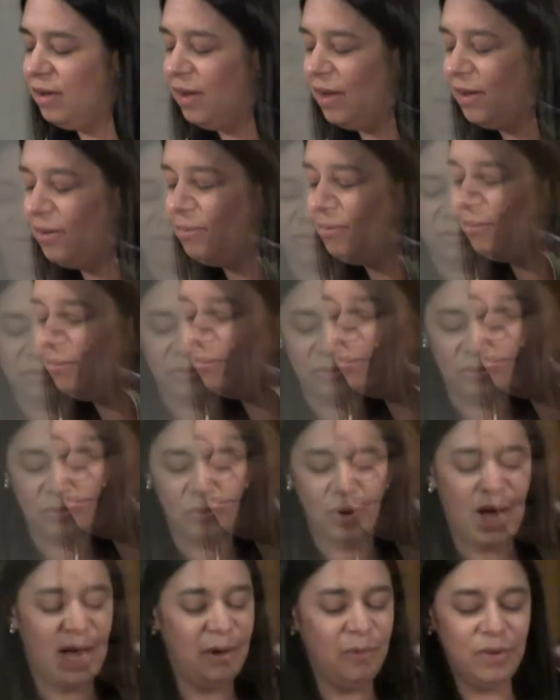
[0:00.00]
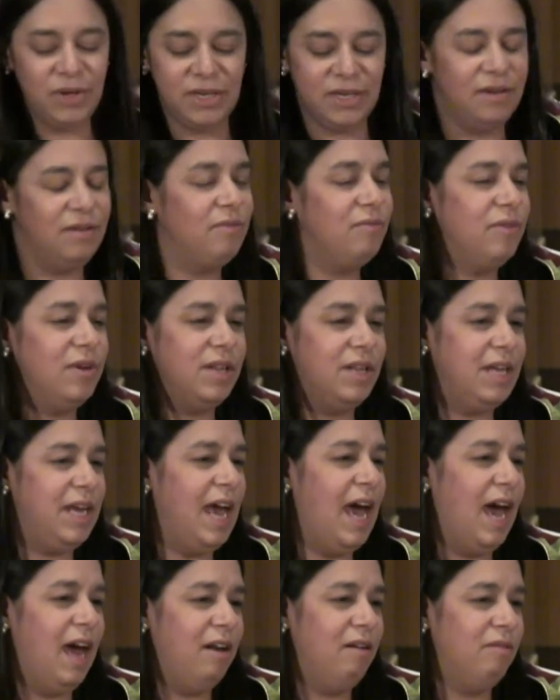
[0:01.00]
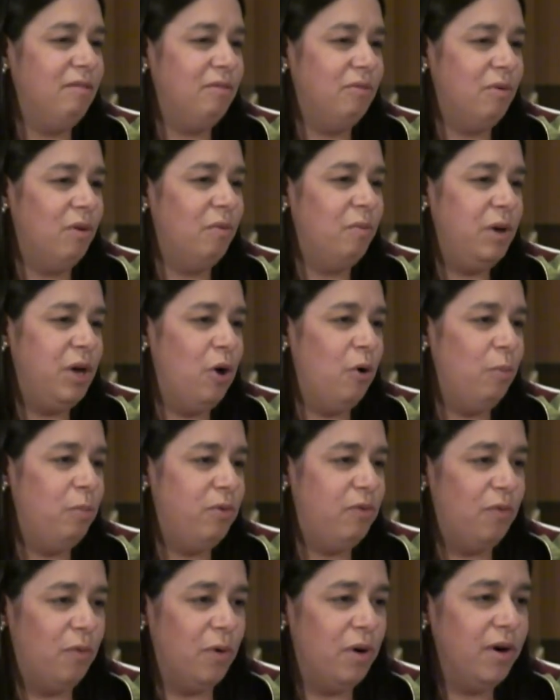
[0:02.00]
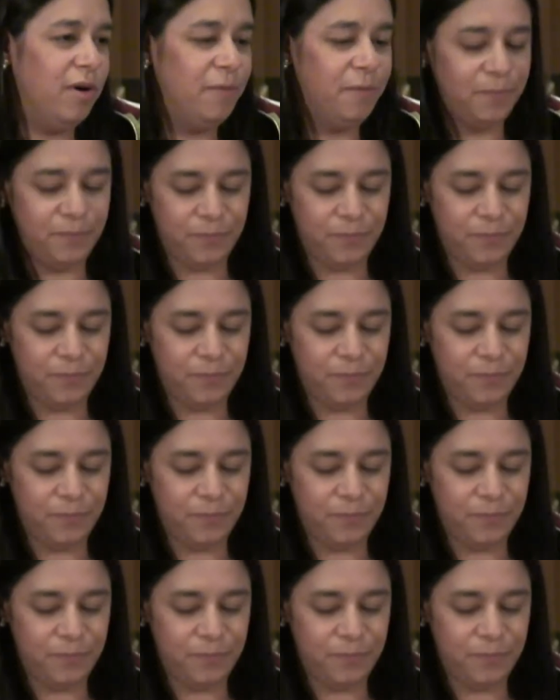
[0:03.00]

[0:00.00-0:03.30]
and why we didn't really get what we hoped for.